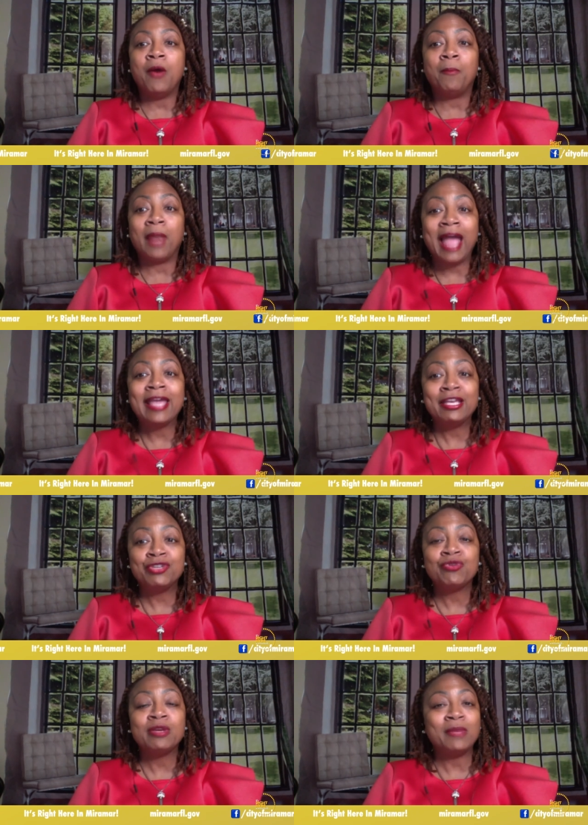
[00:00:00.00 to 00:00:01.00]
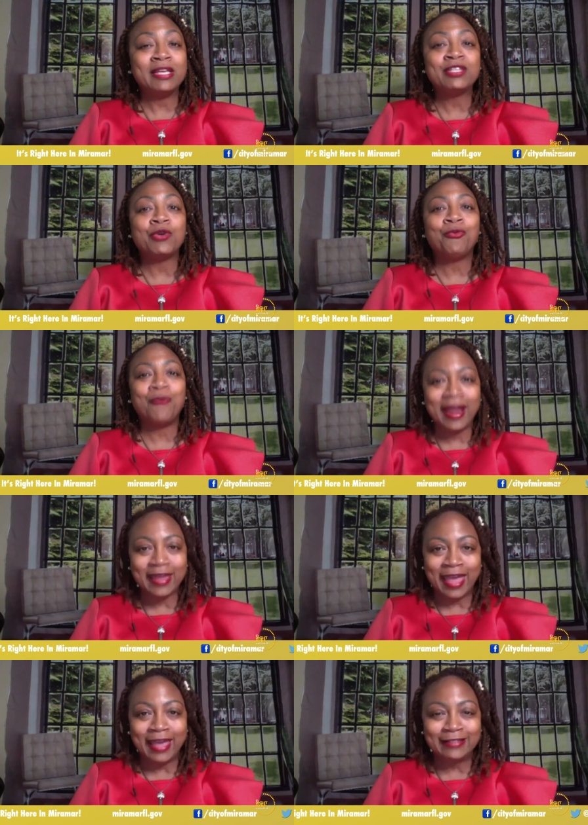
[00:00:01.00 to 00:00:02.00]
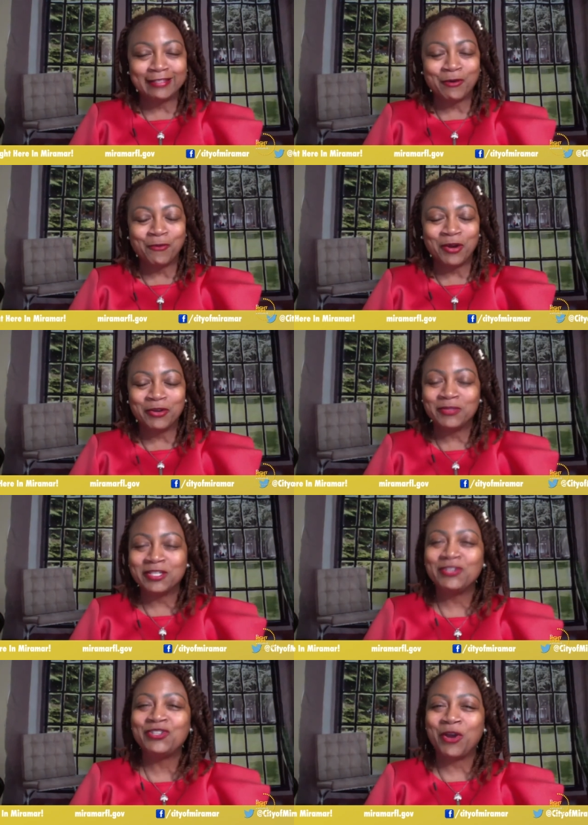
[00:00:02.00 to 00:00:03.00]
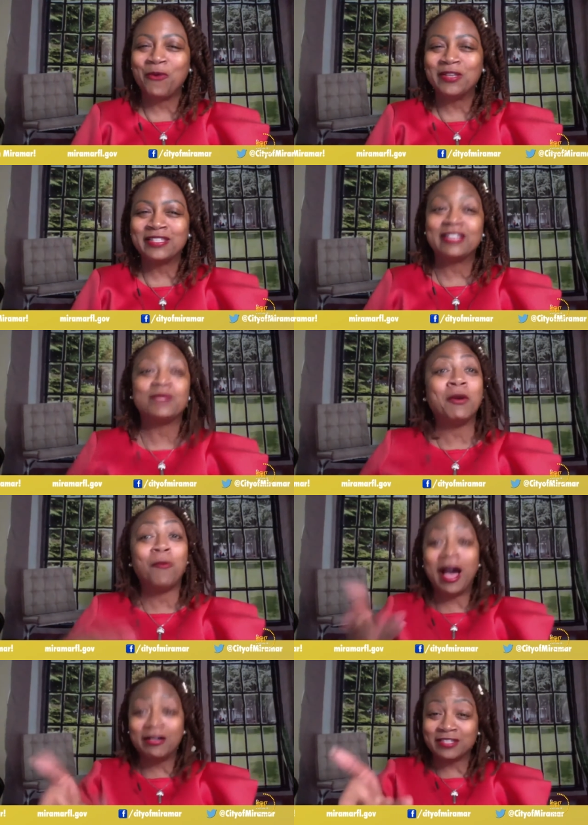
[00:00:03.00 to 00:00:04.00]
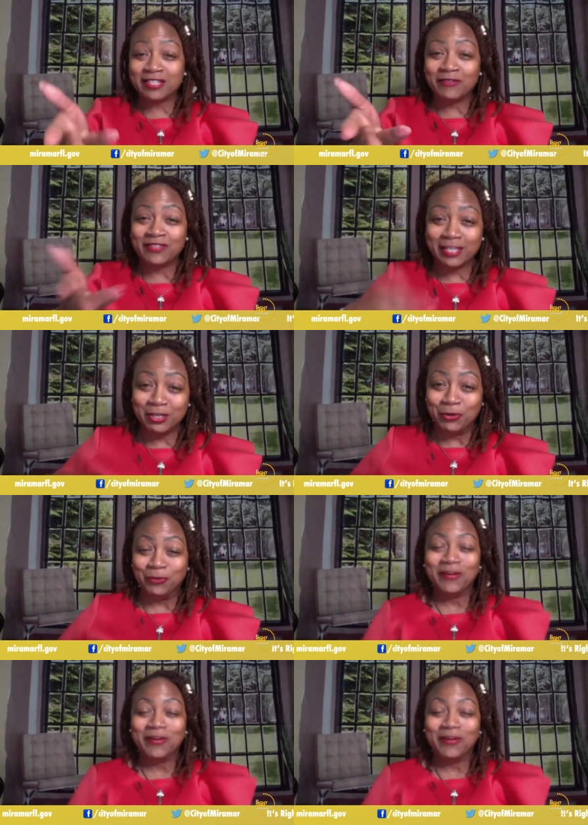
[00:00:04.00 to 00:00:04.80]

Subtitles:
Black History meets reggae. So welcome to the show. Once again, it's been a while since I've seen you.